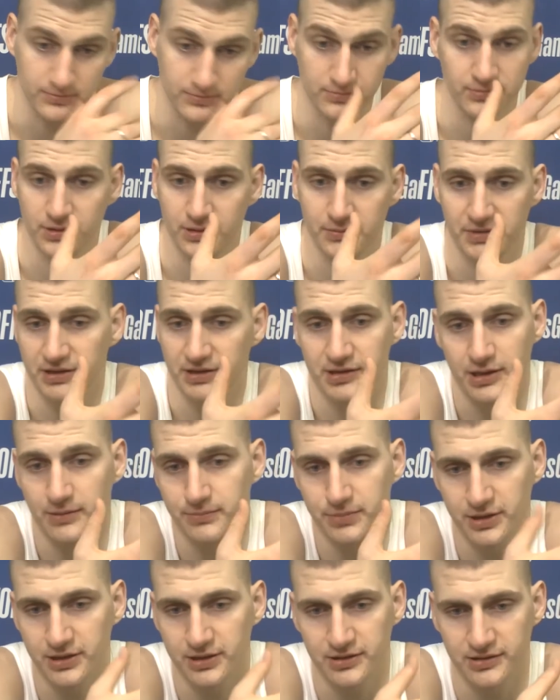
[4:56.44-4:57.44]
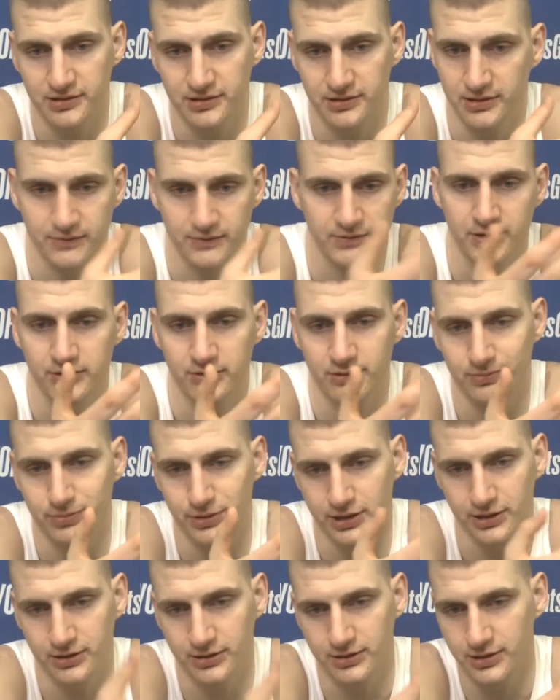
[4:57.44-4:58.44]
I mean, some players, if they don't
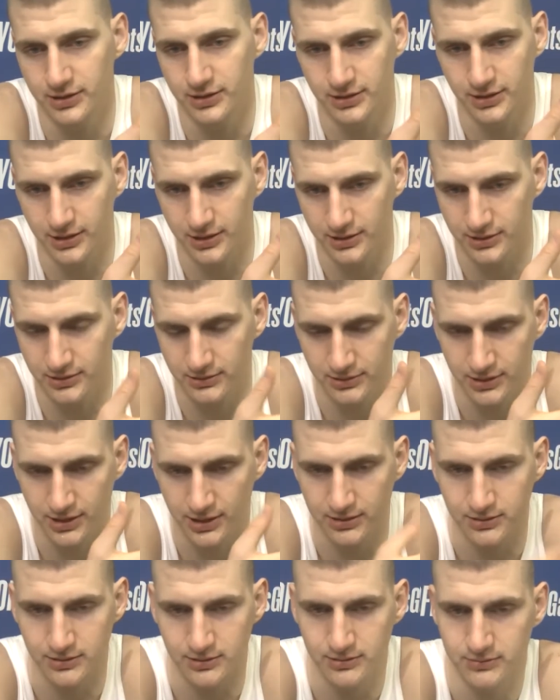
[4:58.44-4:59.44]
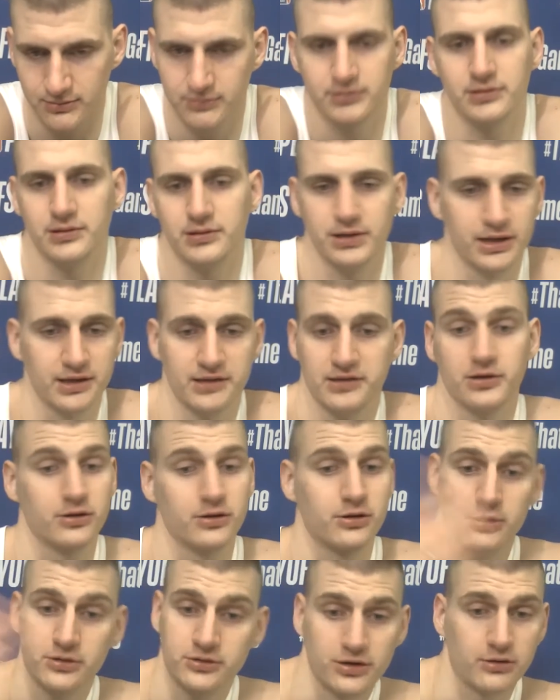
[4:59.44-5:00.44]
play good, they're not going to get the next year
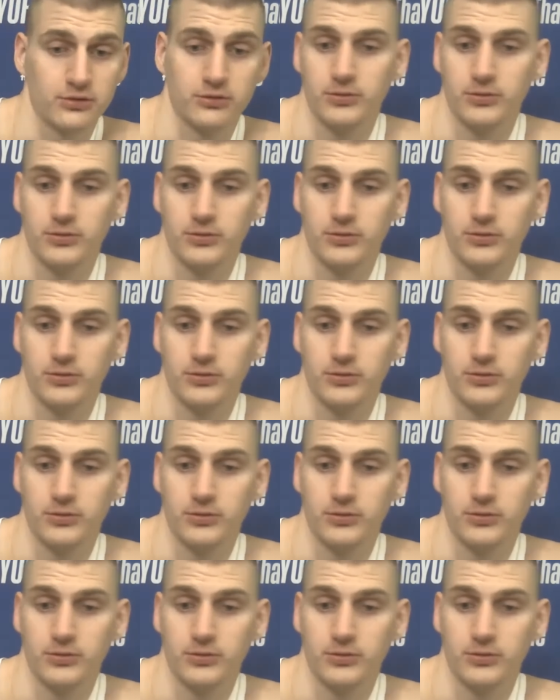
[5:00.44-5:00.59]
contract or